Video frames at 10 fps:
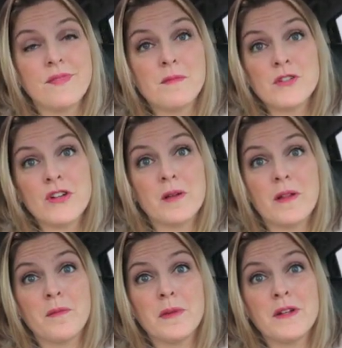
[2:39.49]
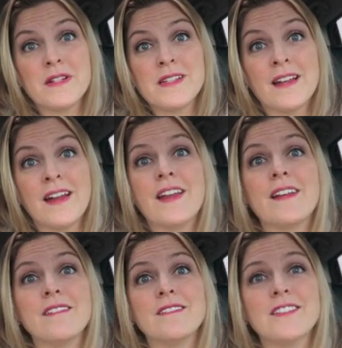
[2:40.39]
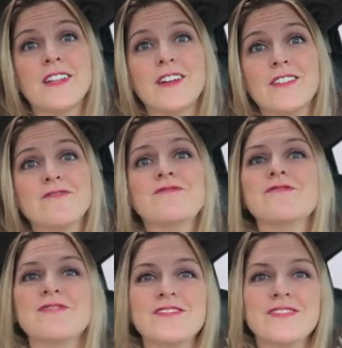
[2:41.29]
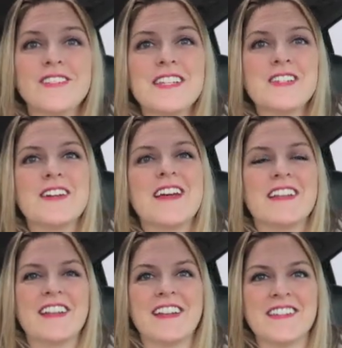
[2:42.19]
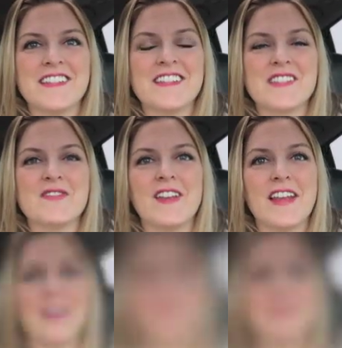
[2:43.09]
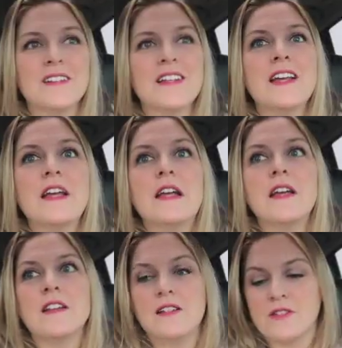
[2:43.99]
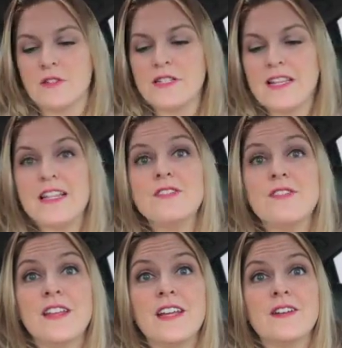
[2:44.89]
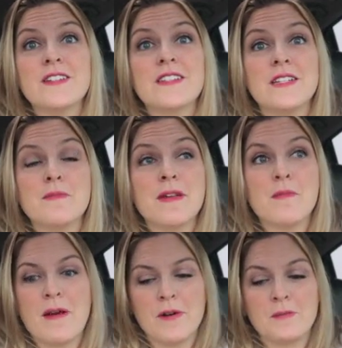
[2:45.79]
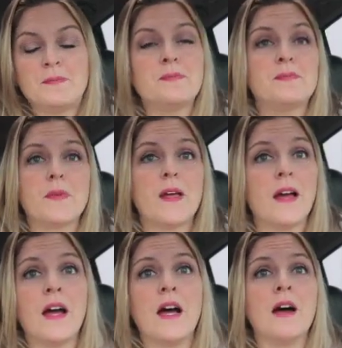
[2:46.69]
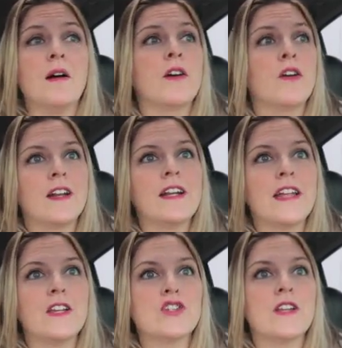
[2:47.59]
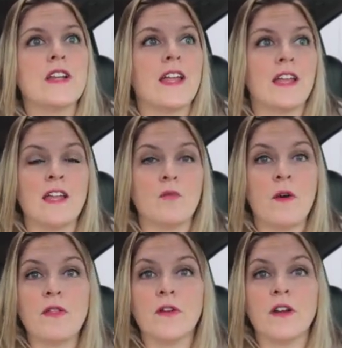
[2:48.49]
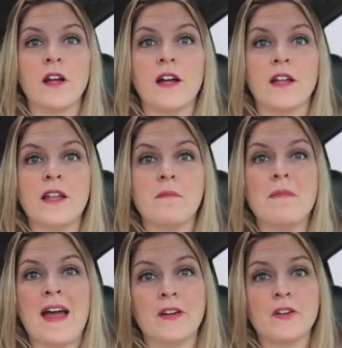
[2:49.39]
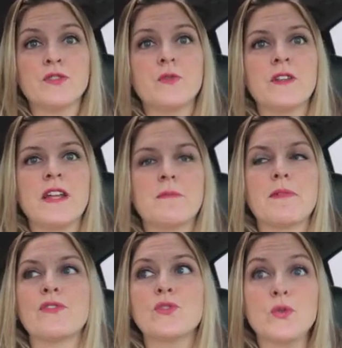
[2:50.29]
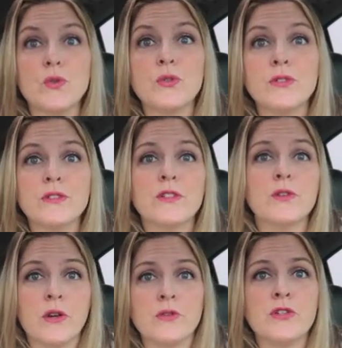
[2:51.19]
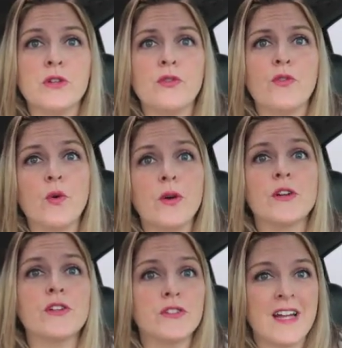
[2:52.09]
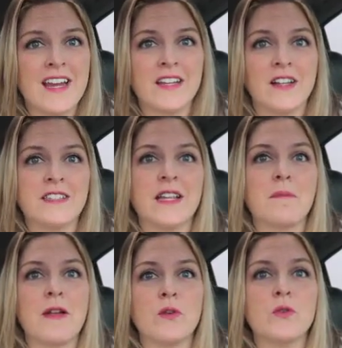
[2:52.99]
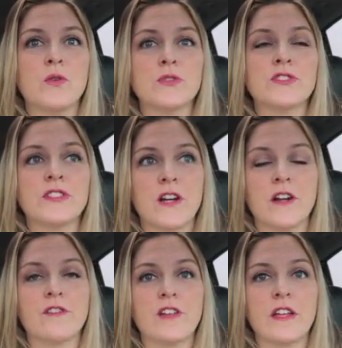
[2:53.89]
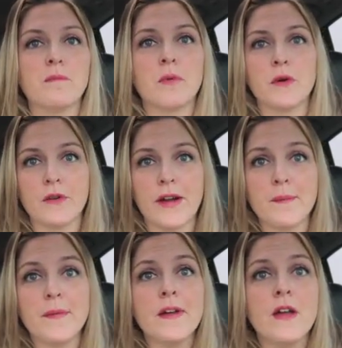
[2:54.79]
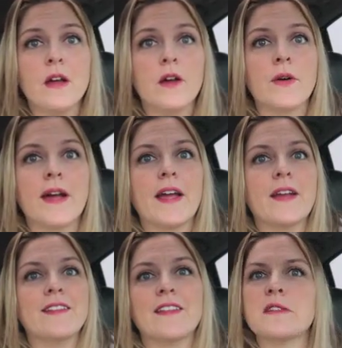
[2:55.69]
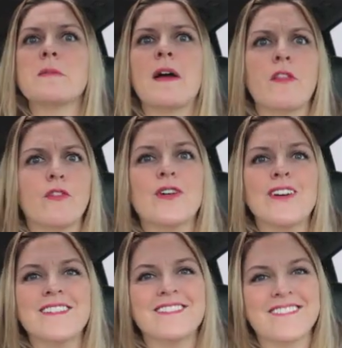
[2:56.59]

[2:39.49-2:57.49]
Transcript: I'm gonna try to upload it tonight. So let's go ahead and get into this video. So today's video is gonna be about uh, accreditation and whether or not it matters what type of school you go to for your diagnostic medical sonography program. Okay, that's a mouthful.